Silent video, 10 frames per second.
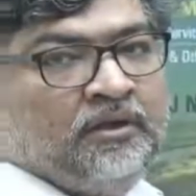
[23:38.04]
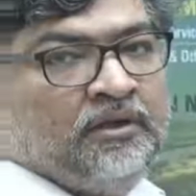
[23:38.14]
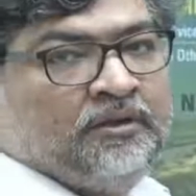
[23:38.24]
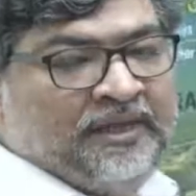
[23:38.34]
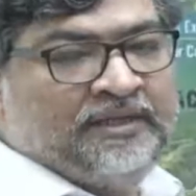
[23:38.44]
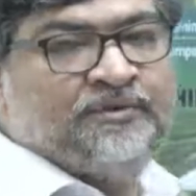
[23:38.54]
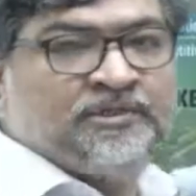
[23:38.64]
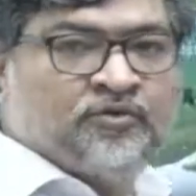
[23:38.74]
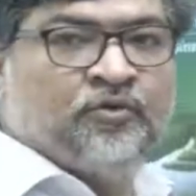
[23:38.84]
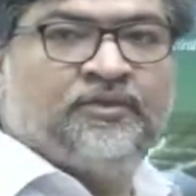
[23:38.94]
right, which is
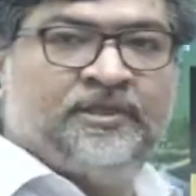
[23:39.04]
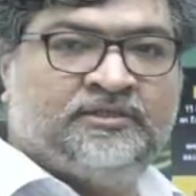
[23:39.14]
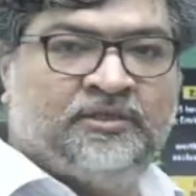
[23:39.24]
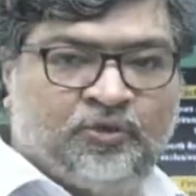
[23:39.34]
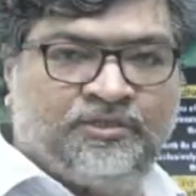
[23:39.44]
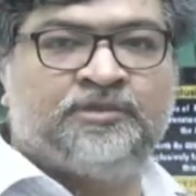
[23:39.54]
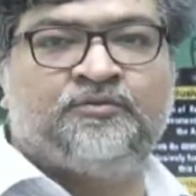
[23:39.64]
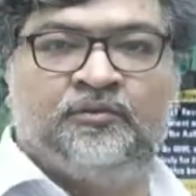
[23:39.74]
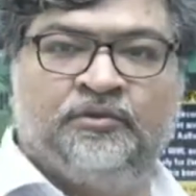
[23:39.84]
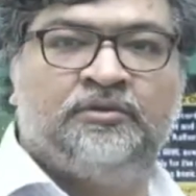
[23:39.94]
grown there, is a nutritious
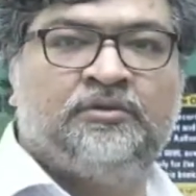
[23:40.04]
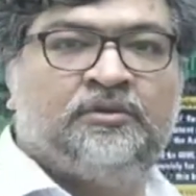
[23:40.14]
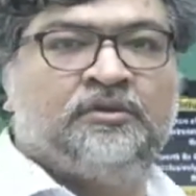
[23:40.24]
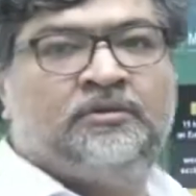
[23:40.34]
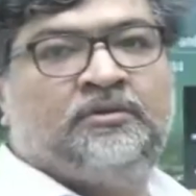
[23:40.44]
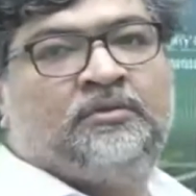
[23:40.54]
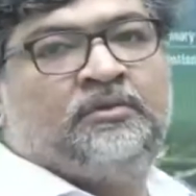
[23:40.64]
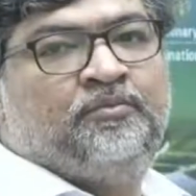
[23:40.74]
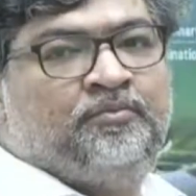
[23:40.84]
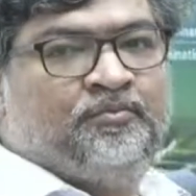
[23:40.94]
food.
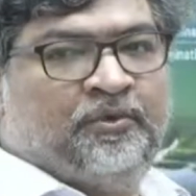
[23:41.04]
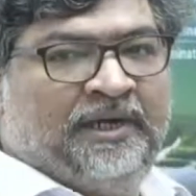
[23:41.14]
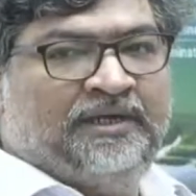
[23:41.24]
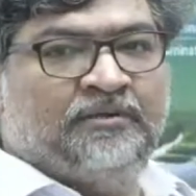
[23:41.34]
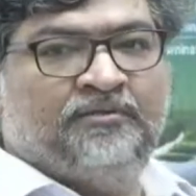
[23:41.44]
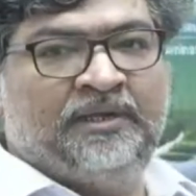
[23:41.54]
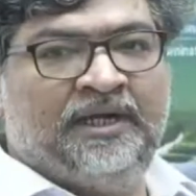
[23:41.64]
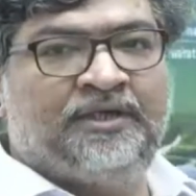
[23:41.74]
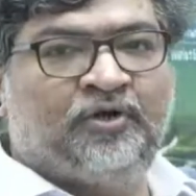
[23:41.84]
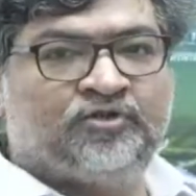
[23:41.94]
Provide
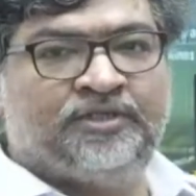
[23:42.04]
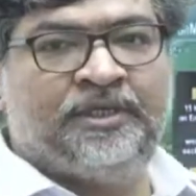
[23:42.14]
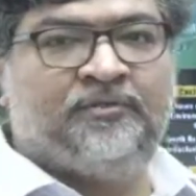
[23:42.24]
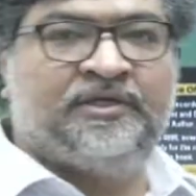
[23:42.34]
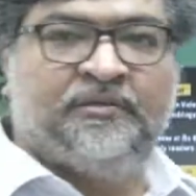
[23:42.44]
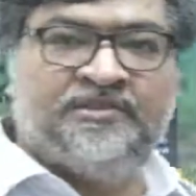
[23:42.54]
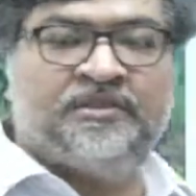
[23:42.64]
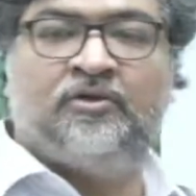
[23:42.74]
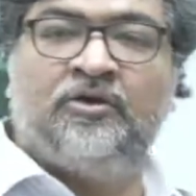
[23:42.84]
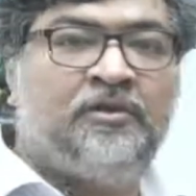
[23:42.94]
antioxidant, vitamins and
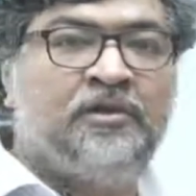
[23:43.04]
all,